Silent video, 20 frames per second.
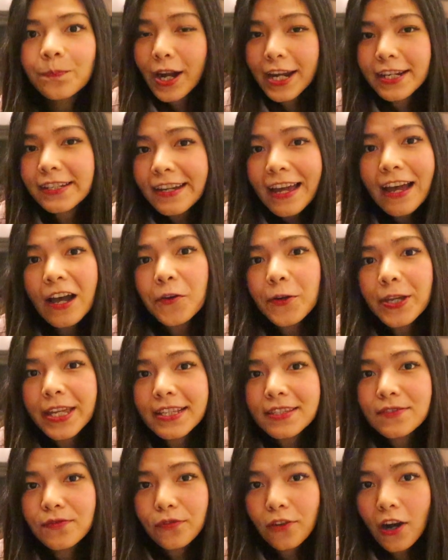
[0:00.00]
Right now
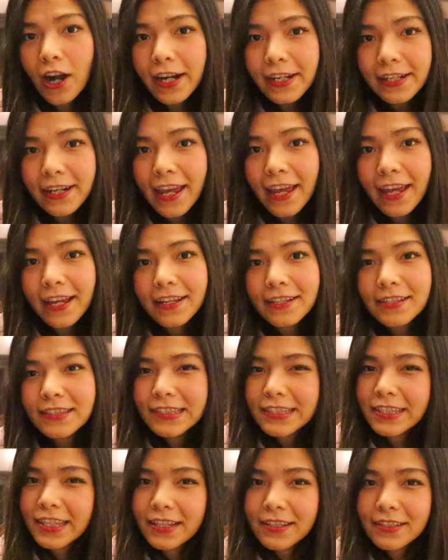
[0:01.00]
it's Friday
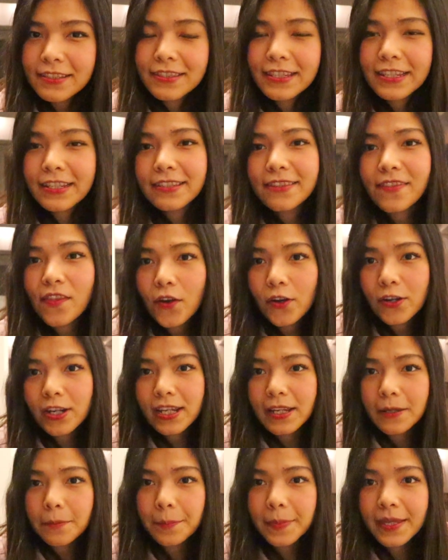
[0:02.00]
6
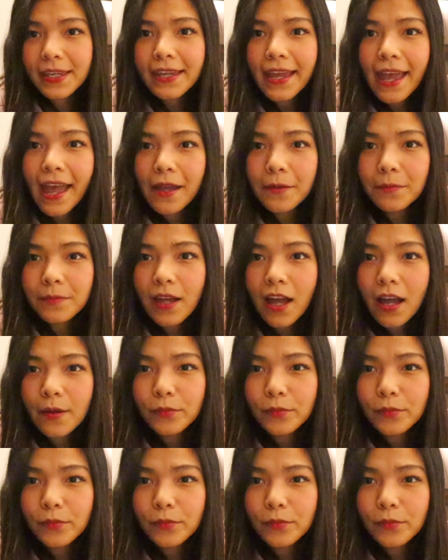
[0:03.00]
6.30 p.m.